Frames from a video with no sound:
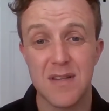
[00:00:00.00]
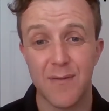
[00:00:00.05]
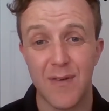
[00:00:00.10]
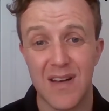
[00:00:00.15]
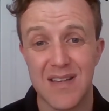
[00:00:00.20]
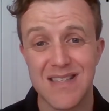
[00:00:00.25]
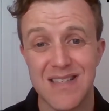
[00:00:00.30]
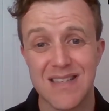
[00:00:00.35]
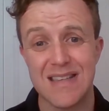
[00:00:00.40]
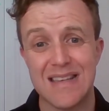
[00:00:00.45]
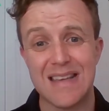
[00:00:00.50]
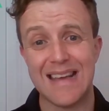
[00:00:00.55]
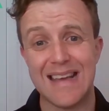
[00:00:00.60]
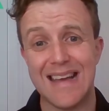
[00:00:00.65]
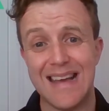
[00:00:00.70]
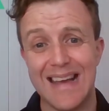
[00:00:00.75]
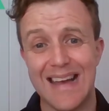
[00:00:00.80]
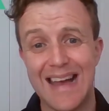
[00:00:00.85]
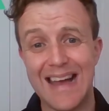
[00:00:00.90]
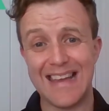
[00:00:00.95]
of us
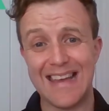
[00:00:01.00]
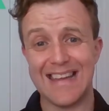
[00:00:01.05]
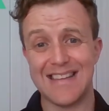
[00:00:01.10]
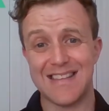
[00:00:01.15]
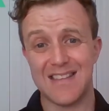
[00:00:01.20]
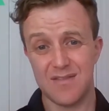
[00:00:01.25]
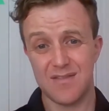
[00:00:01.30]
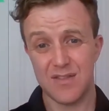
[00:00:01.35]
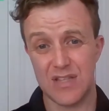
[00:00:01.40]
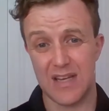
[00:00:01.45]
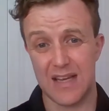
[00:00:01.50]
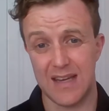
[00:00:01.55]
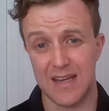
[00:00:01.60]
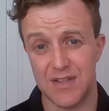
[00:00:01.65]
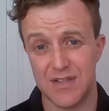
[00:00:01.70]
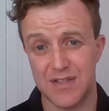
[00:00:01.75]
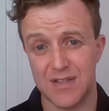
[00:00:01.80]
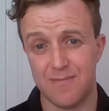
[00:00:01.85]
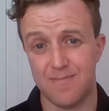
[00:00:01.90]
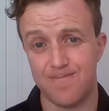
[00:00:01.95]
hate
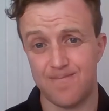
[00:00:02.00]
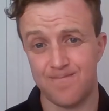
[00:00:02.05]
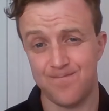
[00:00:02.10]
change.